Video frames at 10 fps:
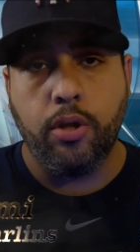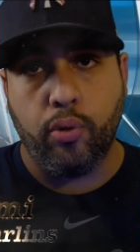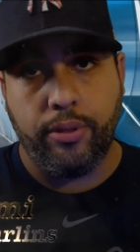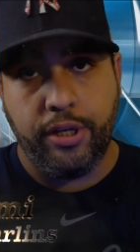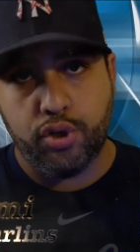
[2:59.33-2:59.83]

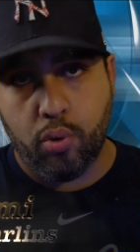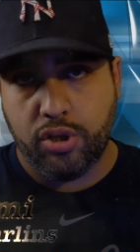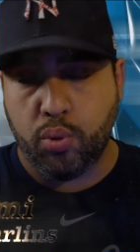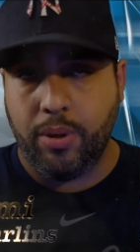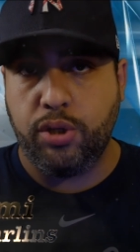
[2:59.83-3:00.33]
During the
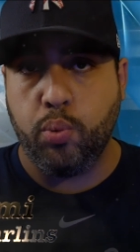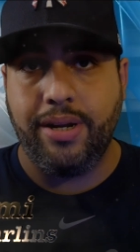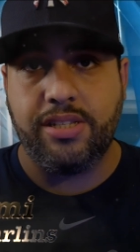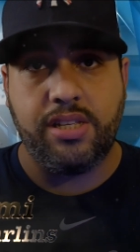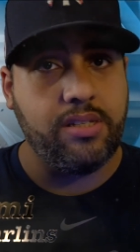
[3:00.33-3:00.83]
shortened
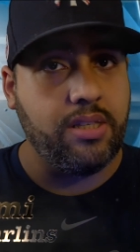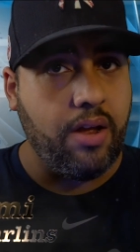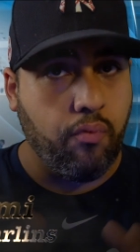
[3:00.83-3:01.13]
2020 season, they